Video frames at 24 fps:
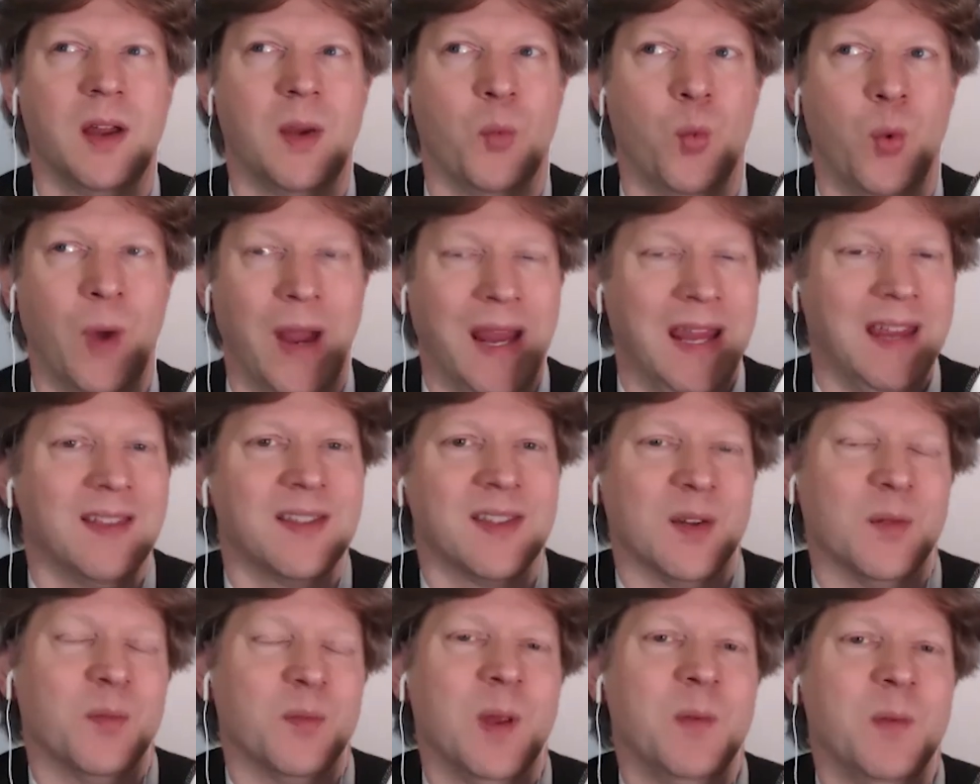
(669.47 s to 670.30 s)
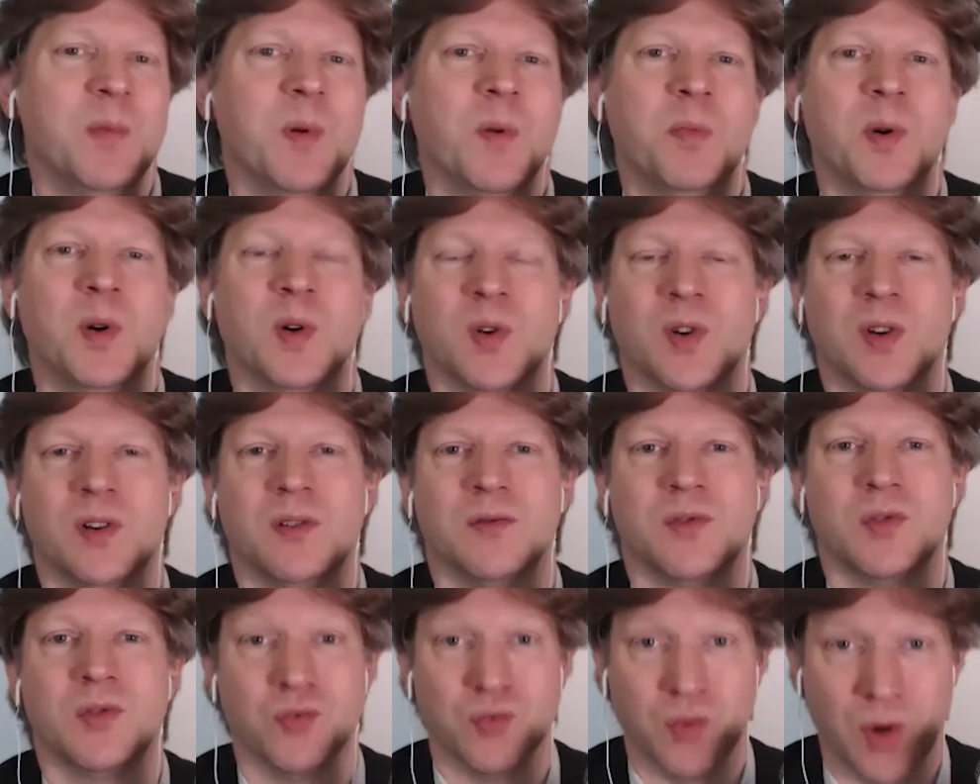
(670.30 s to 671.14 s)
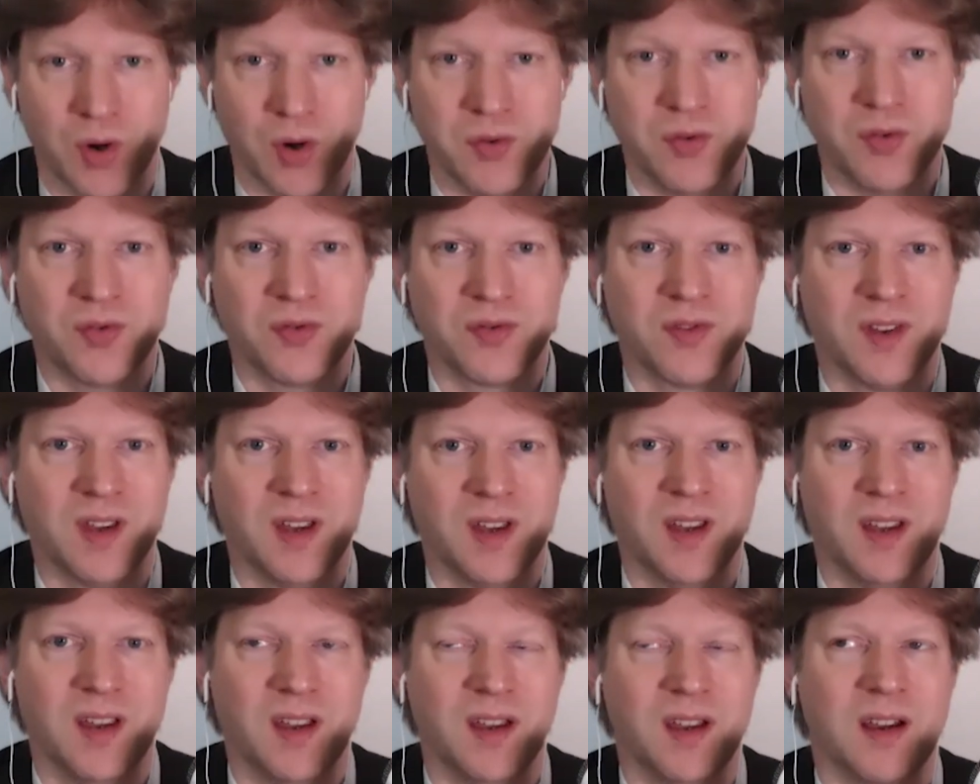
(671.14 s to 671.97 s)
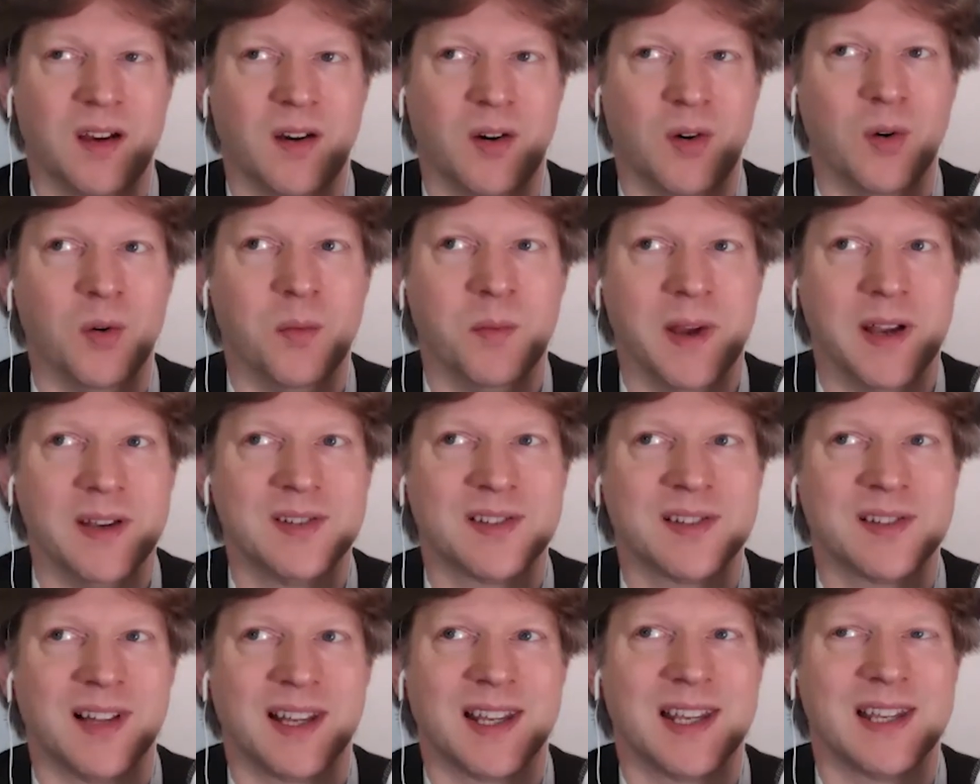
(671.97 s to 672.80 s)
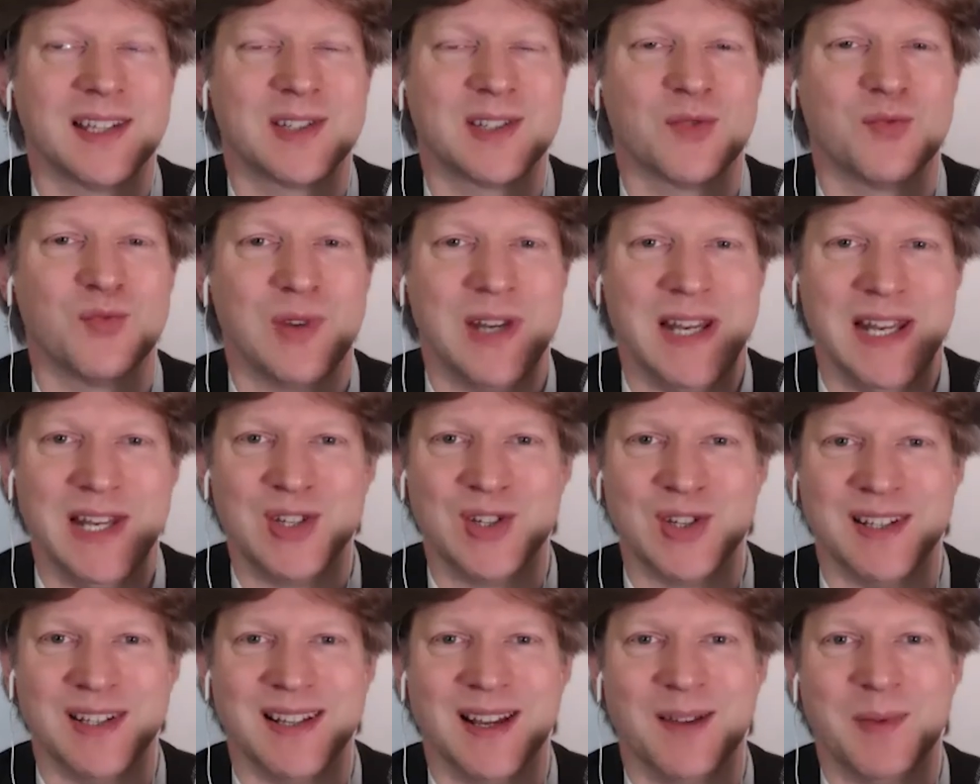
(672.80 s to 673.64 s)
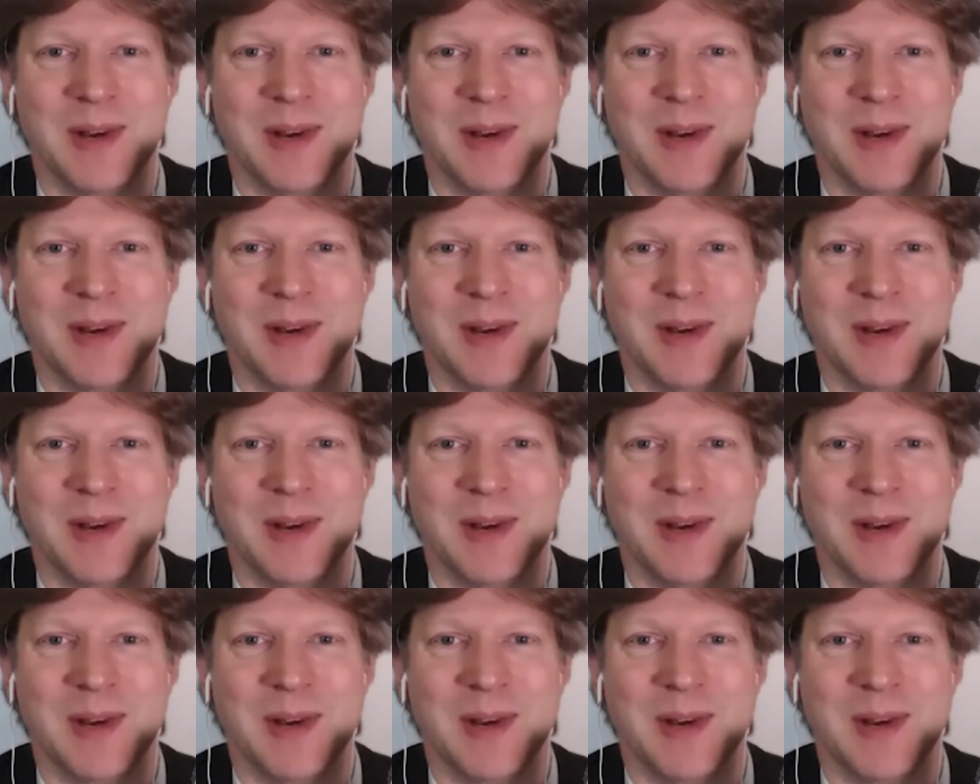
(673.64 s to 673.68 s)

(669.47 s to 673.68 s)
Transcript: weight that people put on growth, almost like it's a religion.